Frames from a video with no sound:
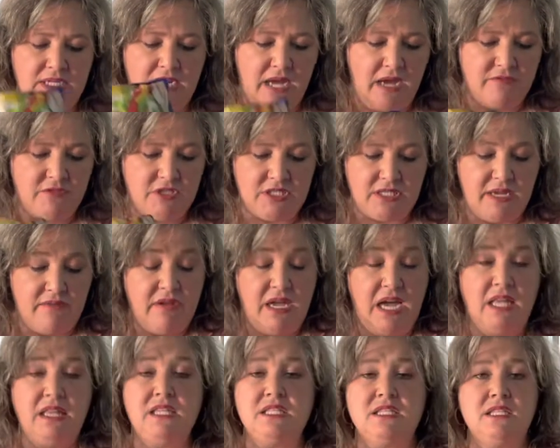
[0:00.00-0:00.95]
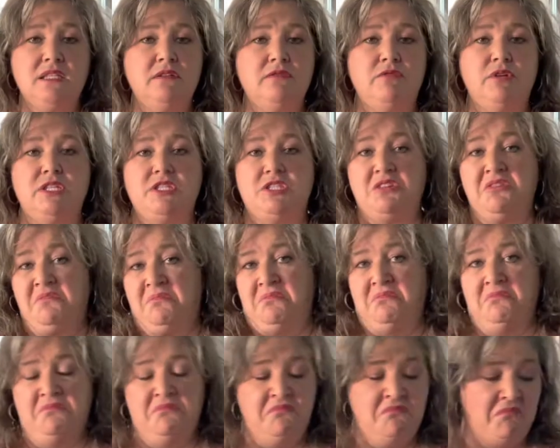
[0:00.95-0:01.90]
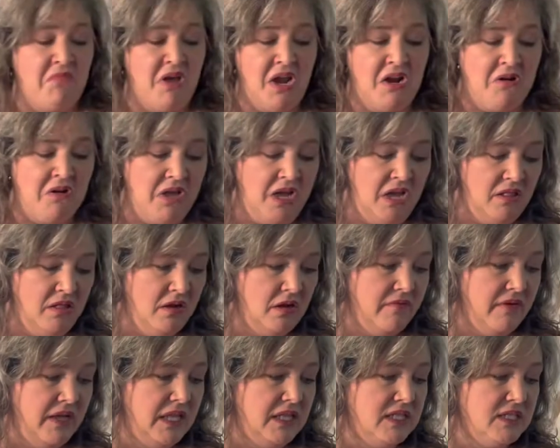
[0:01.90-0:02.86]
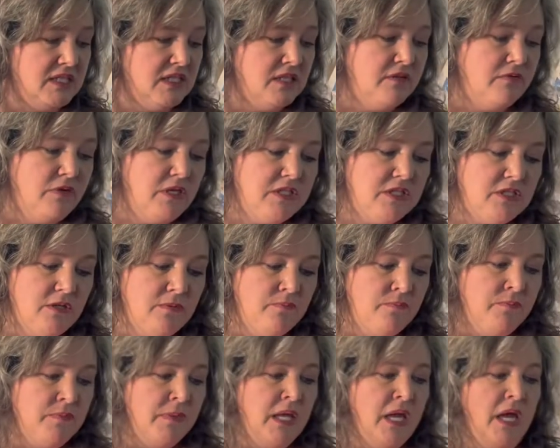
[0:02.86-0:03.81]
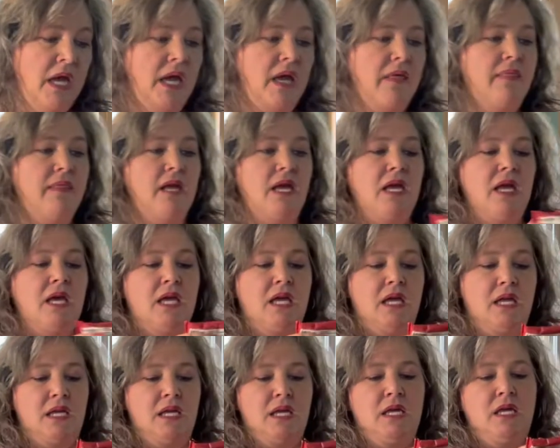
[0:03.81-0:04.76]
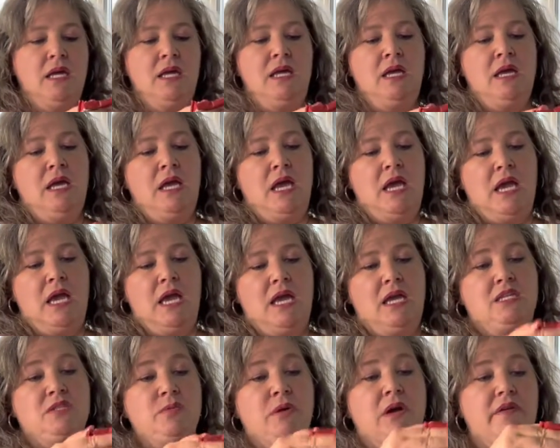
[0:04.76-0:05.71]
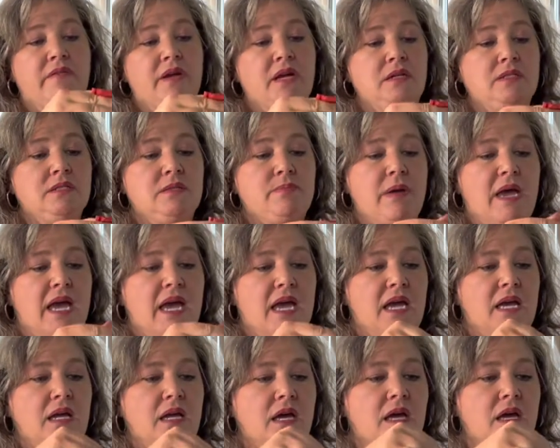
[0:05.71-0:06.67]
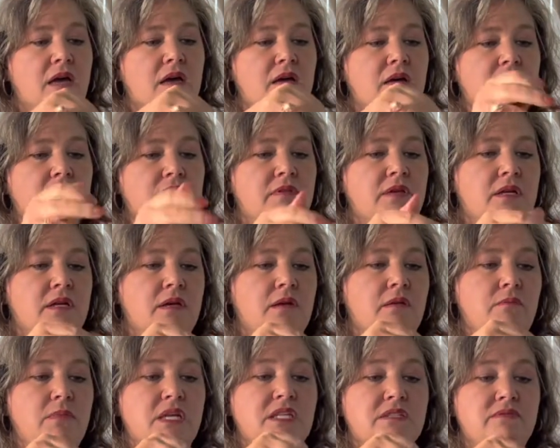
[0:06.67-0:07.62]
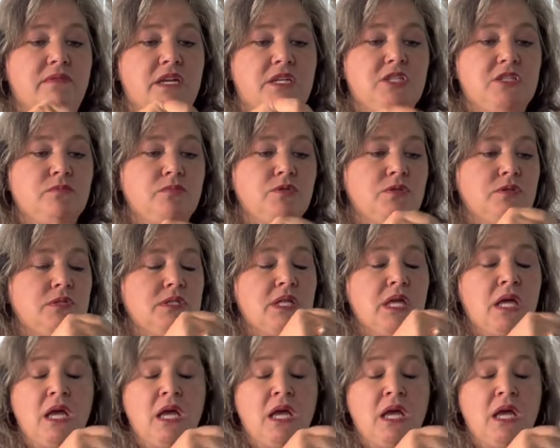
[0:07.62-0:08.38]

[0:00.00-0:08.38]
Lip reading: I've had this in the freezer. I don't know how long I've had this in the freezer. And then a 12 ounce bag of mixed vegetables.